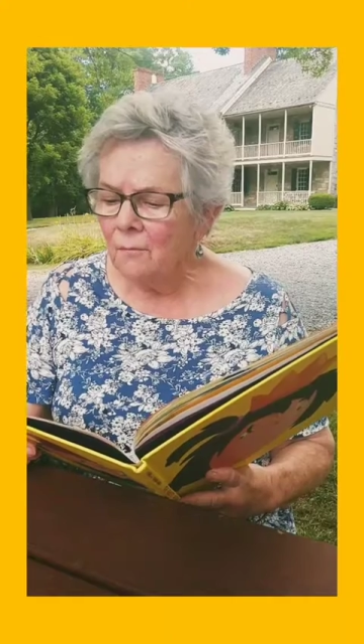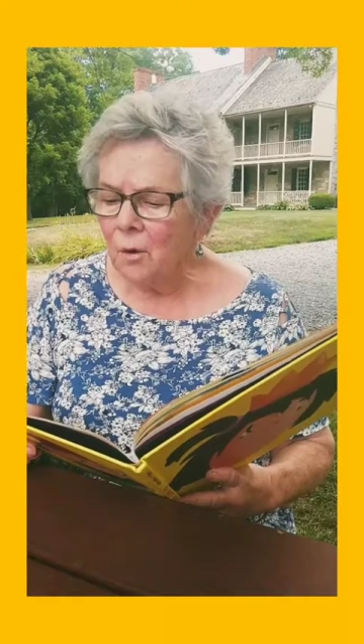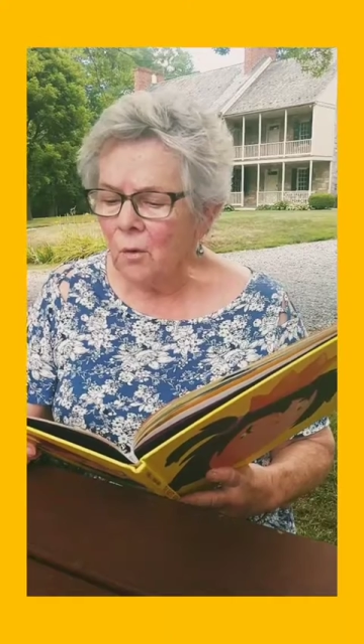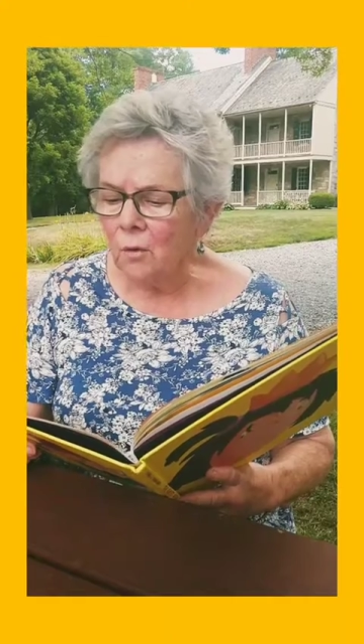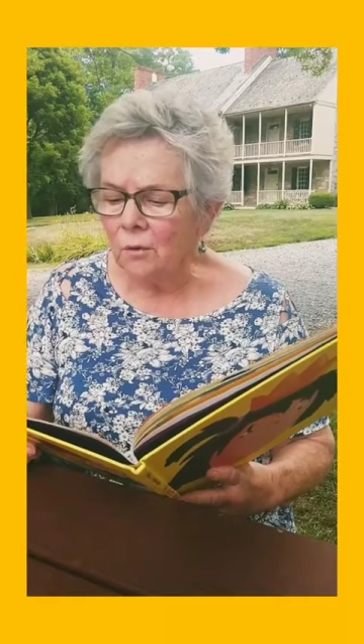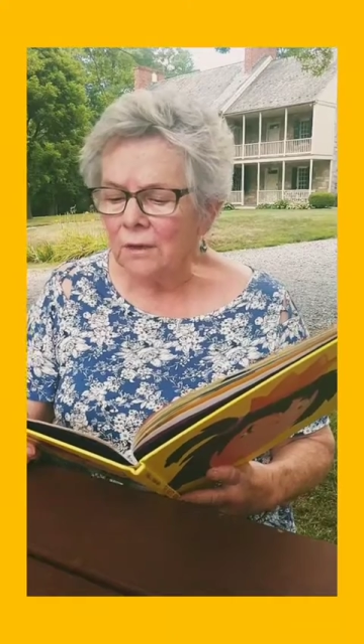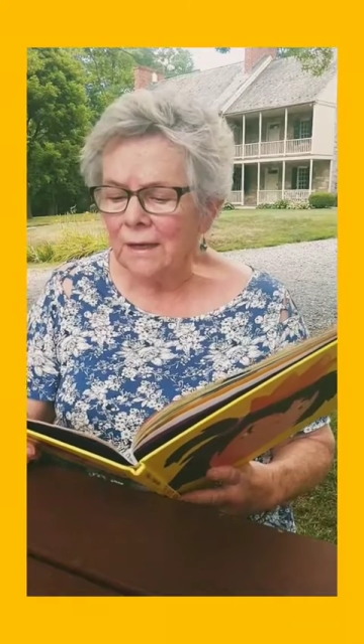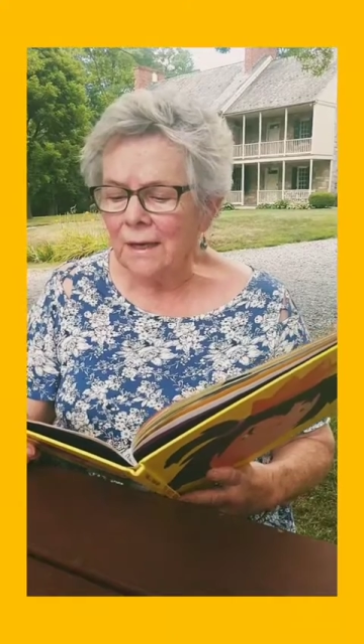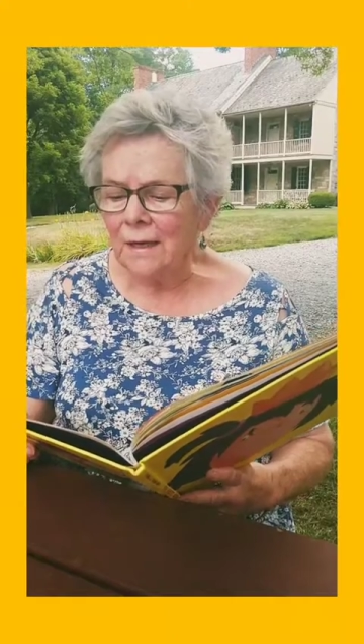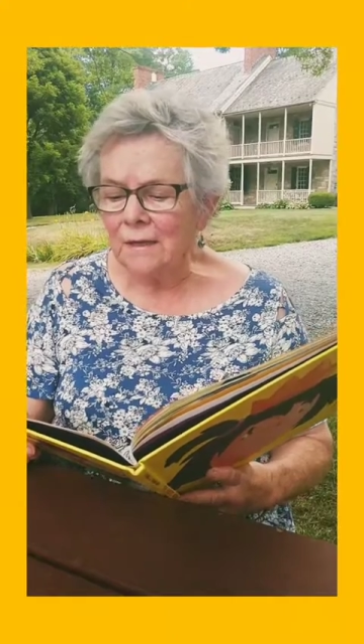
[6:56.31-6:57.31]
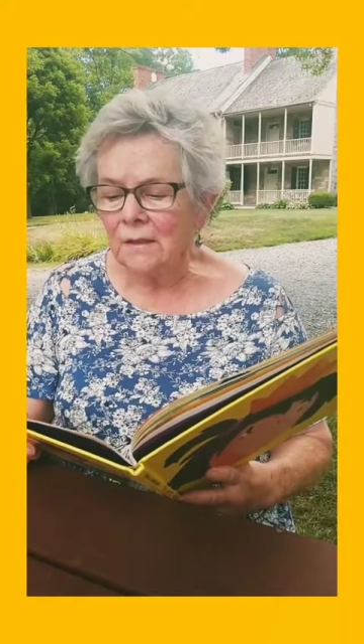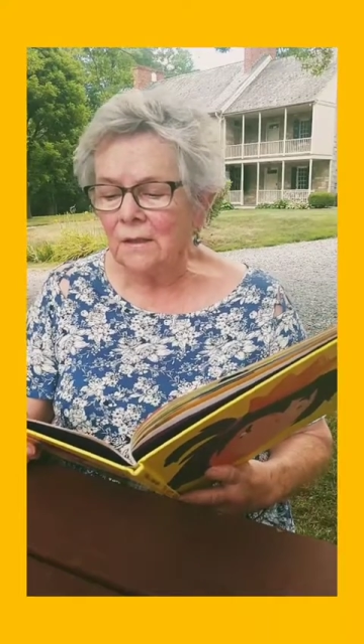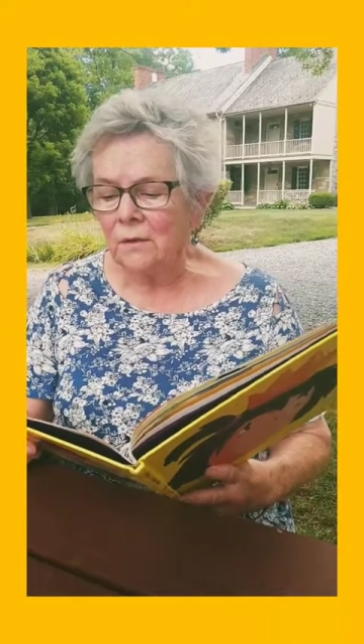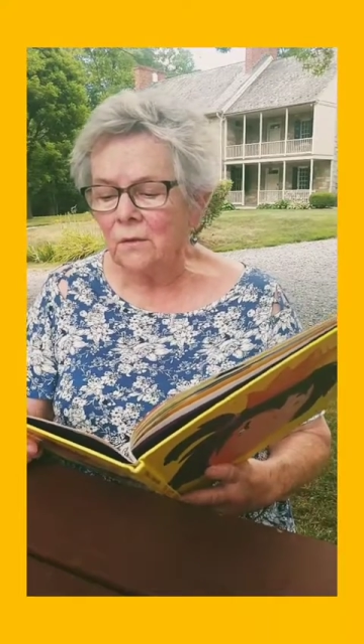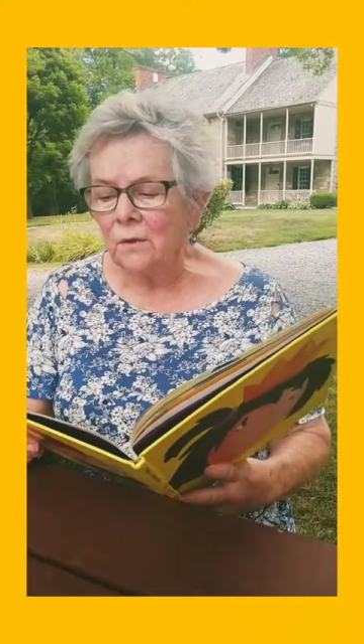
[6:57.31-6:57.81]
pulled Katie
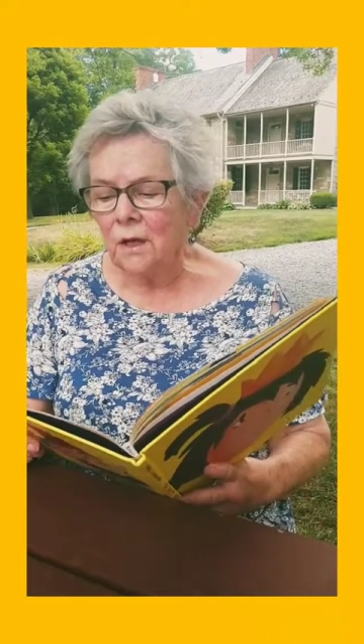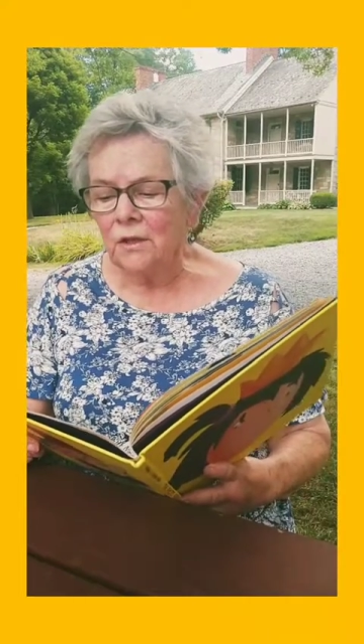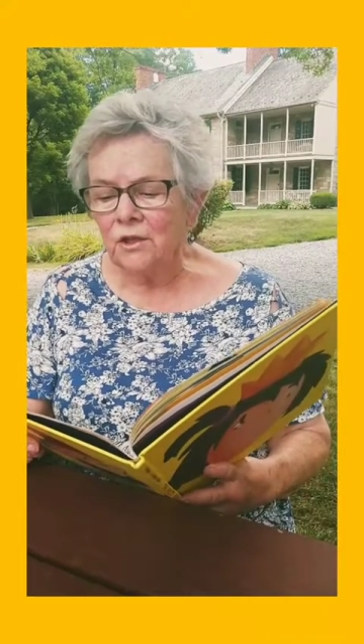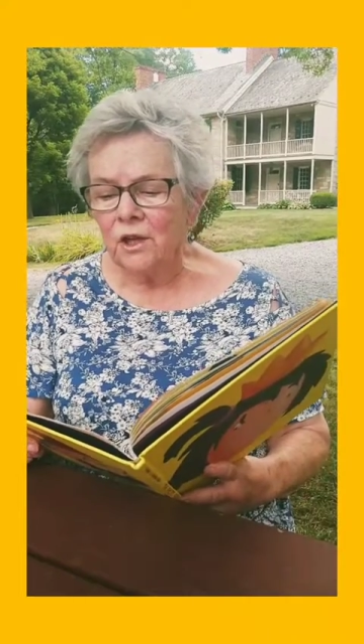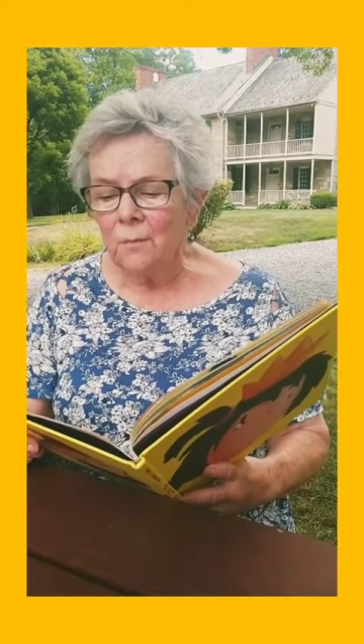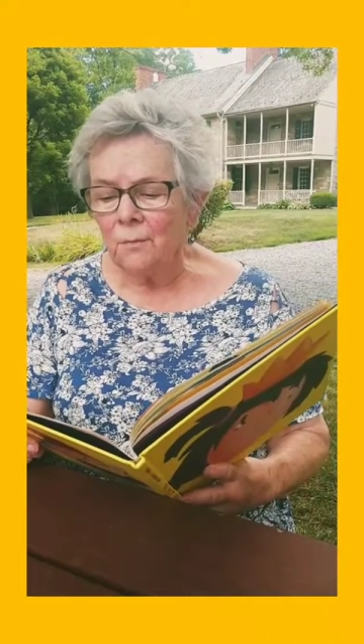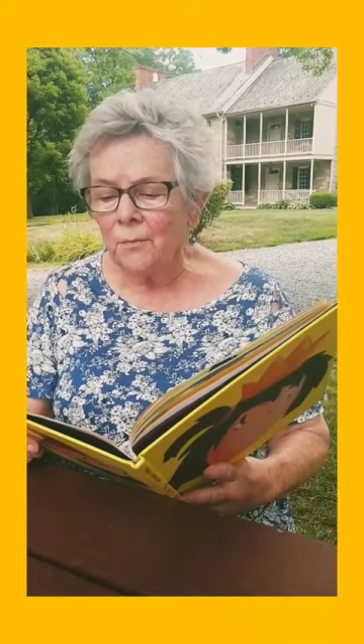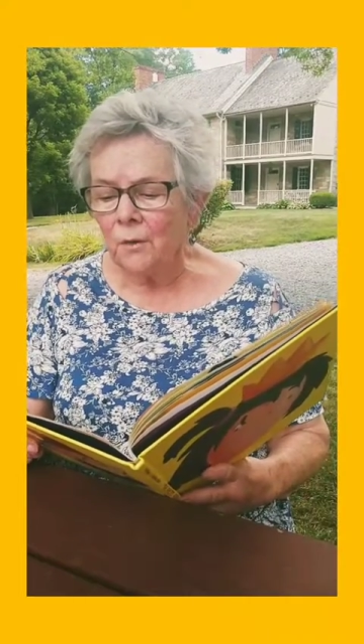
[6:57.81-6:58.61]
Sue a jump